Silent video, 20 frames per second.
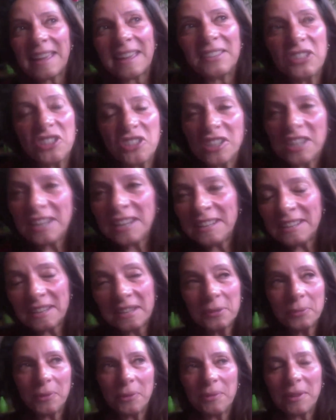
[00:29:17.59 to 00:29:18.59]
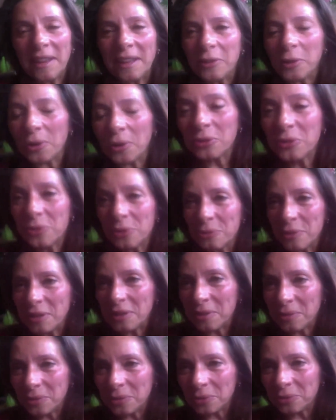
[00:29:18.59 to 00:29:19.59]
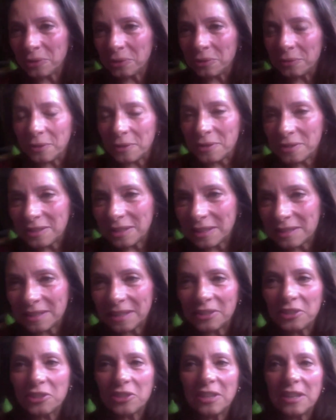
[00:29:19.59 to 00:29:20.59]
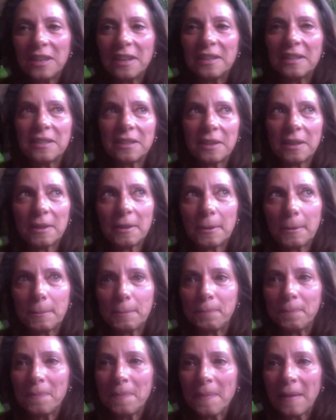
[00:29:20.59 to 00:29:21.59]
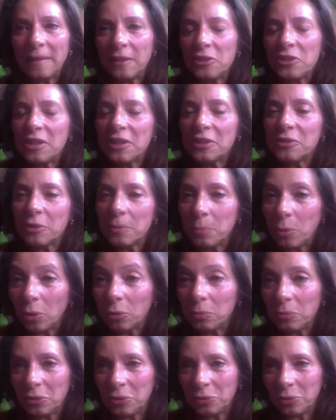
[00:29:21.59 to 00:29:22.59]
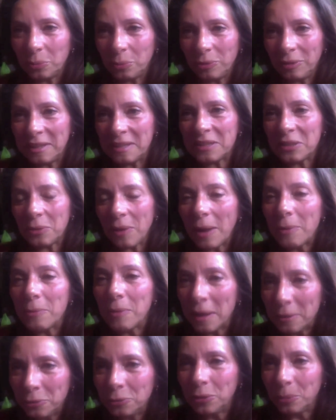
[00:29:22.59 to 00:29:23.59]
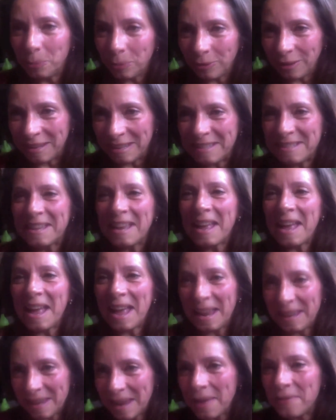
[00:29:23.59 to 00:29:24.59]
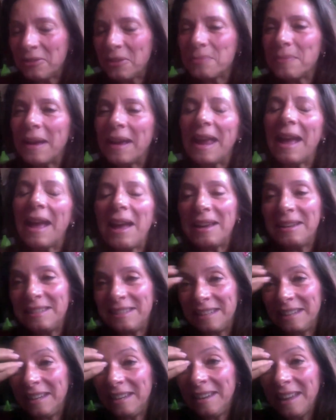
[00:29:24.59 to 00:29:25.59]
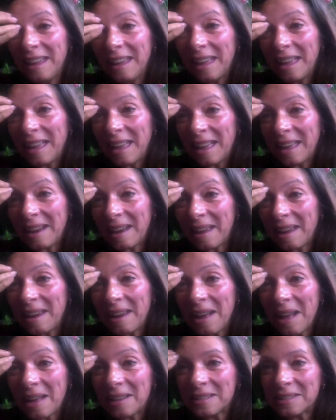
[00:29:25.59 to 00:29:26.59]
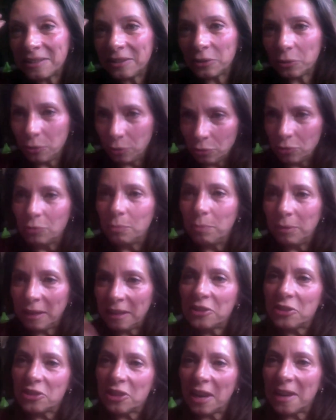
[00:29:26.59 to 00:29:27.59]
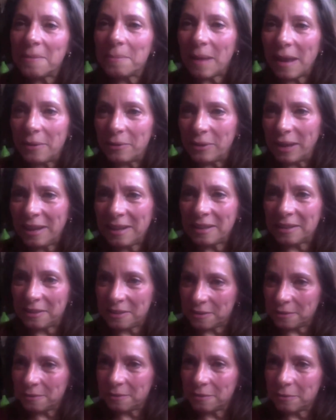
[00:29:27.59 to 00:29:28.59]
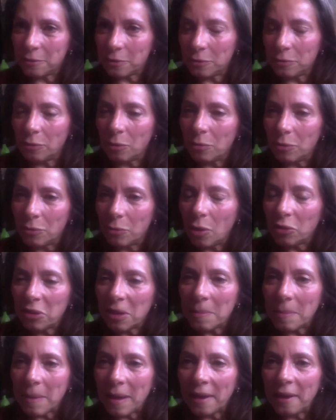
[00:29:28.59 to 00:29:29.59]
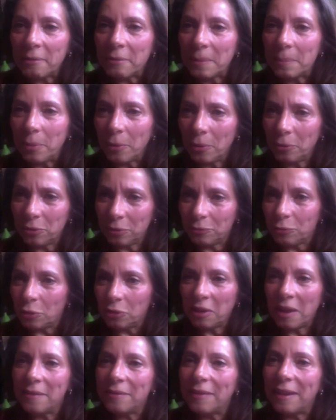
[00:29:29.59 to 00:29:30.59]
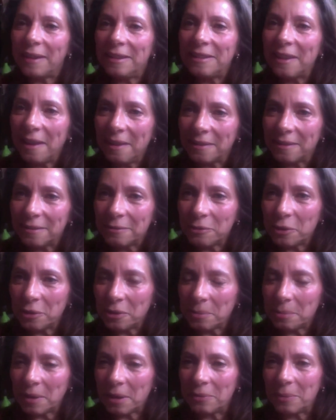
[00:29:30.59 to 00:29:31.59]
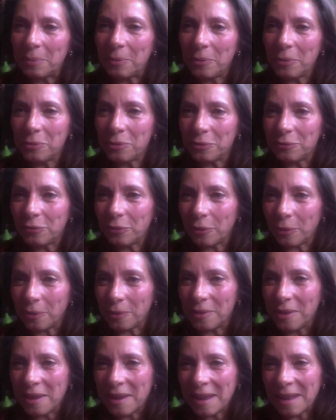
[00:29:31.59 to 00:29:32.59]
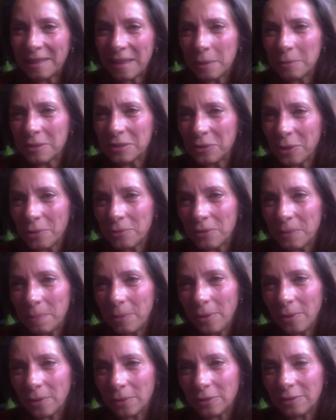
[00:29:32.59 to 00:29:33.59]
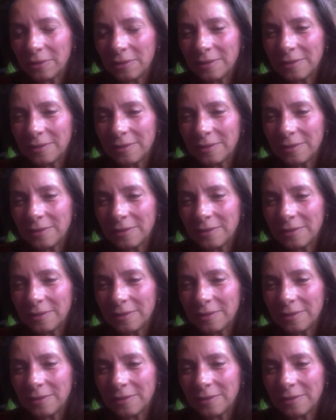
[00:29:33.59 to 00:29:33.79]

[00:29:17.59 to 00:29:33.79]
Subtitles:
And this woman had also written to the universities that she has reported me to the police. So I went to the police, I gave them my ID, and I asked, could you please check my records? What am I reported? What have I done? What am I reported for? And there was no report.